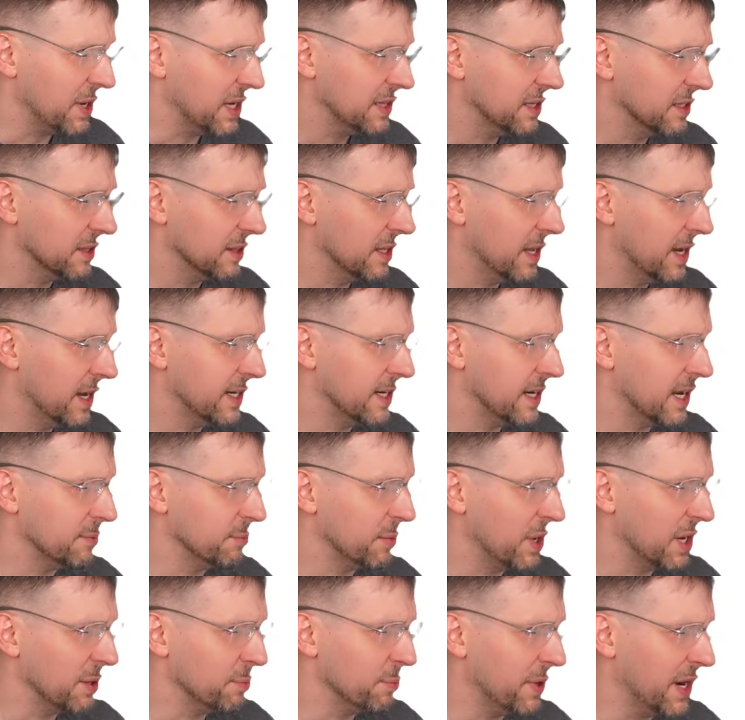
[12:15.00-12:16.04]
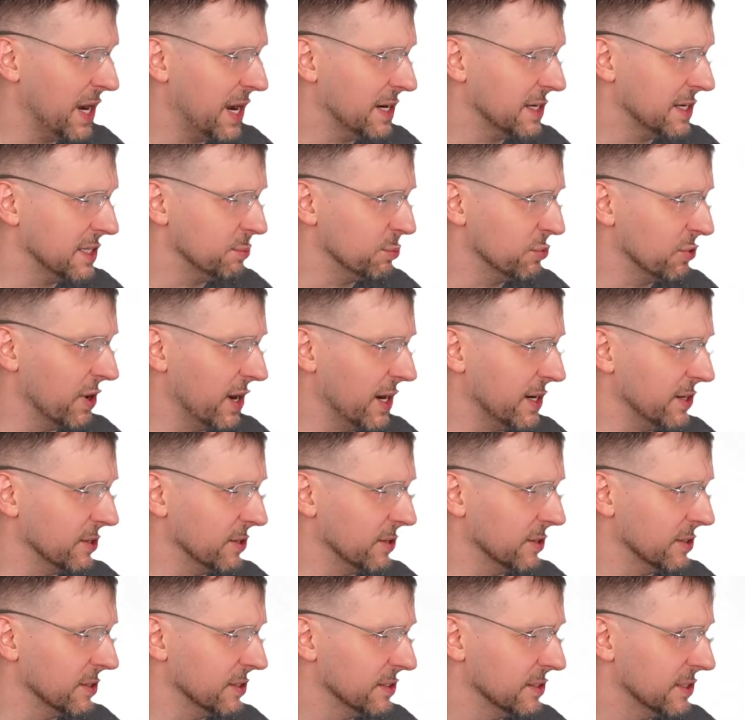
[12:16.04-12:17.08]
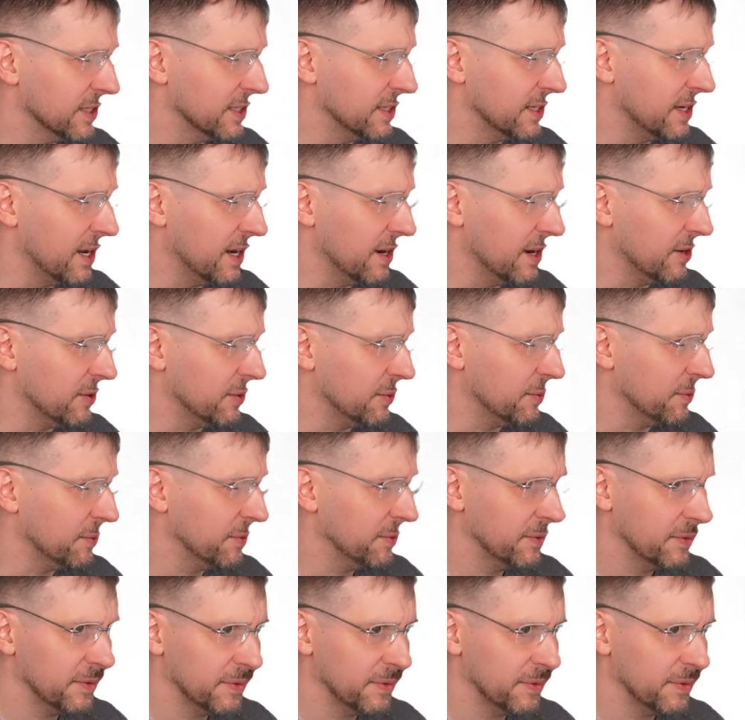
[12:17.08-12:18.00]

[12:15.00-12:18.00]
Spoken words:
Made the light on my body brighter, but now,